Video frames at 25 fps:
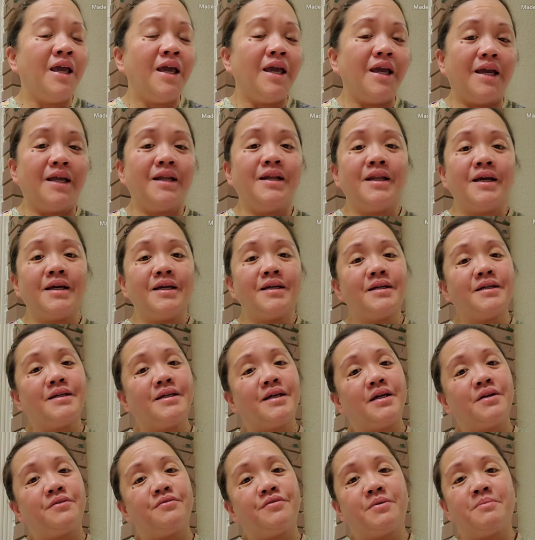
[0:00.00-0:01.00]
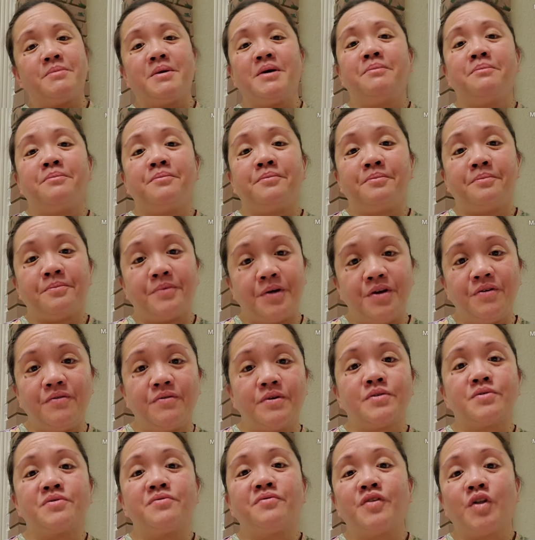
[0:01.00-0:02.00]
And like again, from my
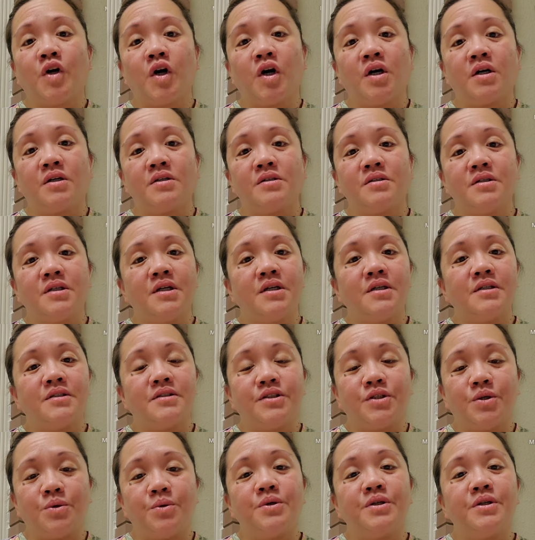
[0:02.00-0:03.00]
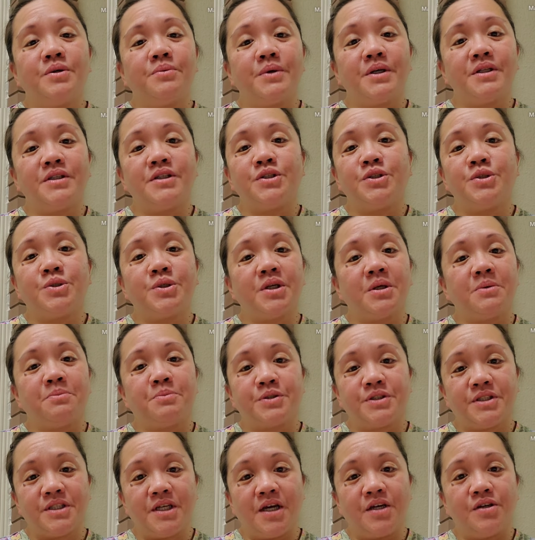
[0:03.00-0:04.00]
previous vlog, the only way that you can
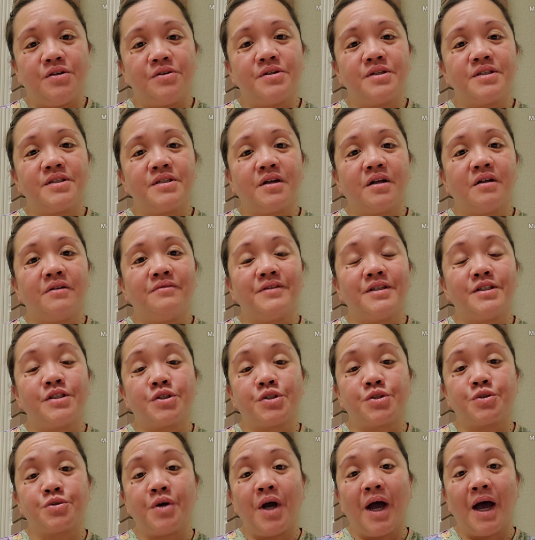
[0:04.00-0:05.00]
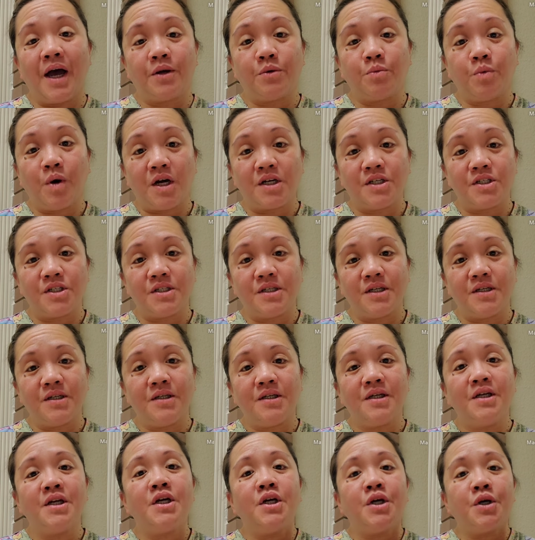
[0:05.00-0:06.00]
protect yourself is through hand washing,
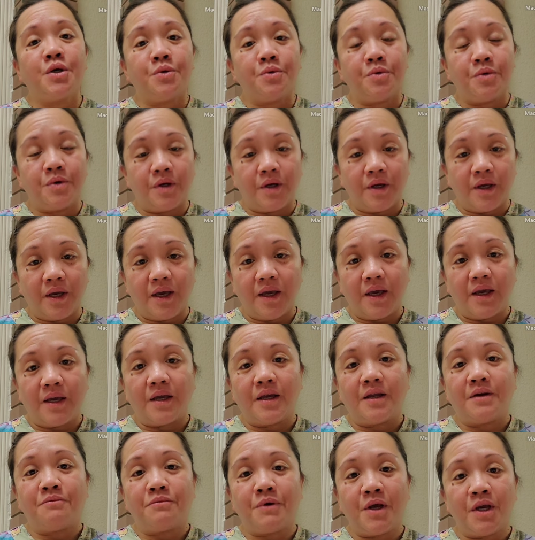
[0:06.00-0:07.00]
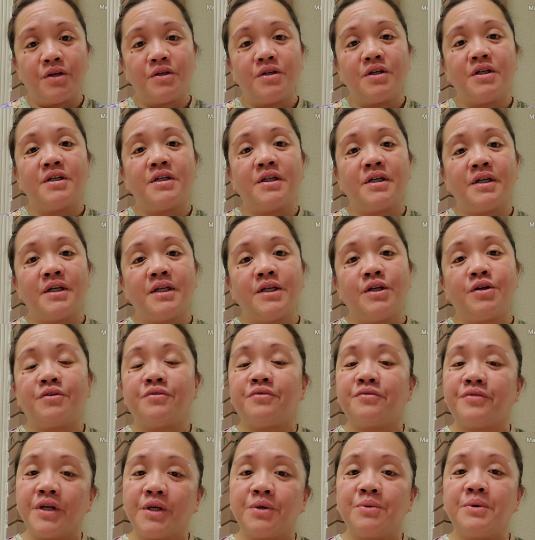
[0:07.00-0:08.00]
regularly or
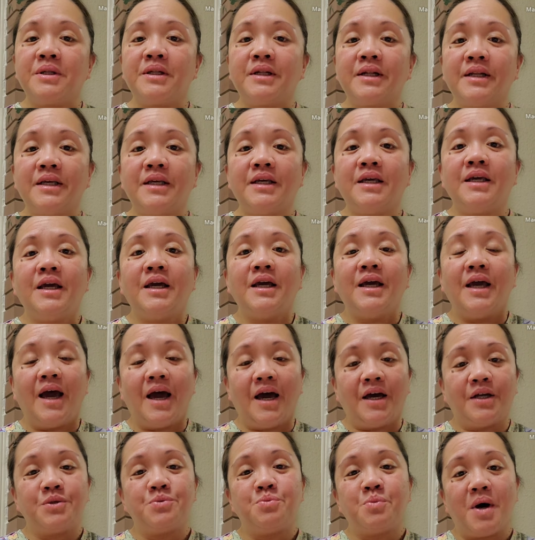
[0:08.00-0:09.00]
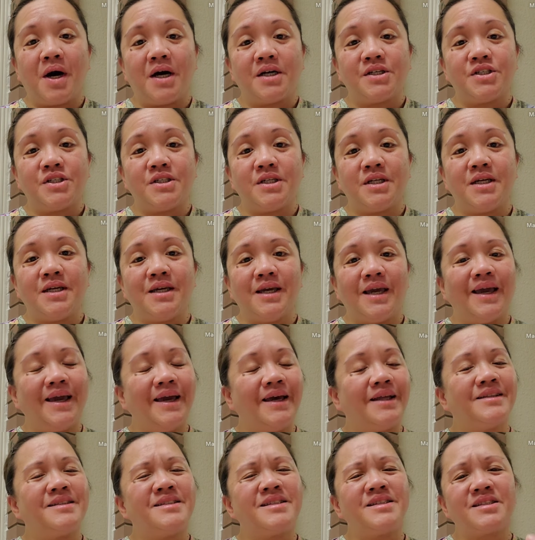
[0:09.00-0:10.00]
frequently hand washing
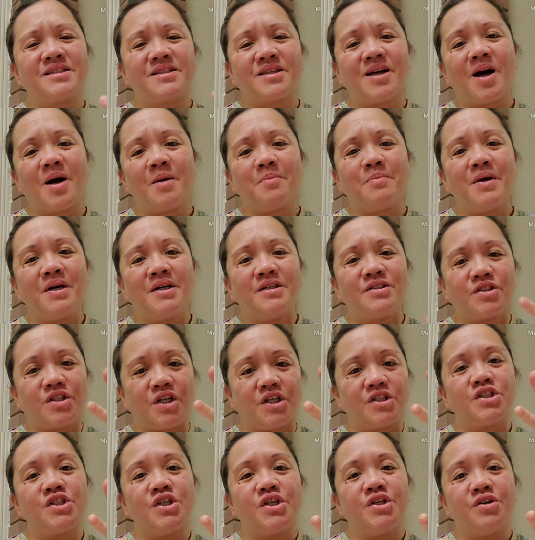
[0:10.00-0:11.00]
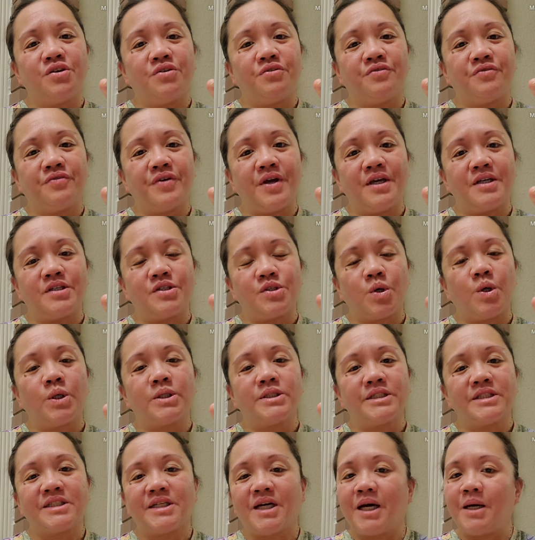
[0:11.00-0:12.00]
and stop touching your face all
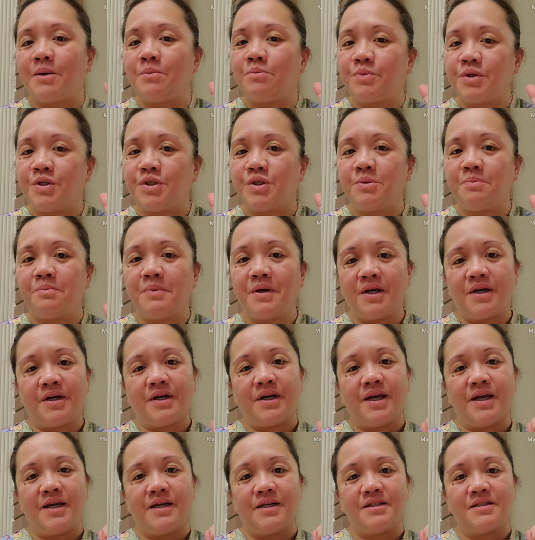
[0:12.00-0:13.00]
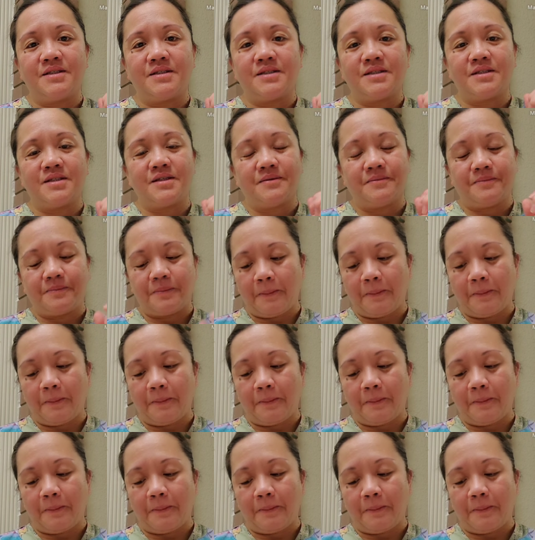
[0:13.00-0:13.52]
the time with your bare hands.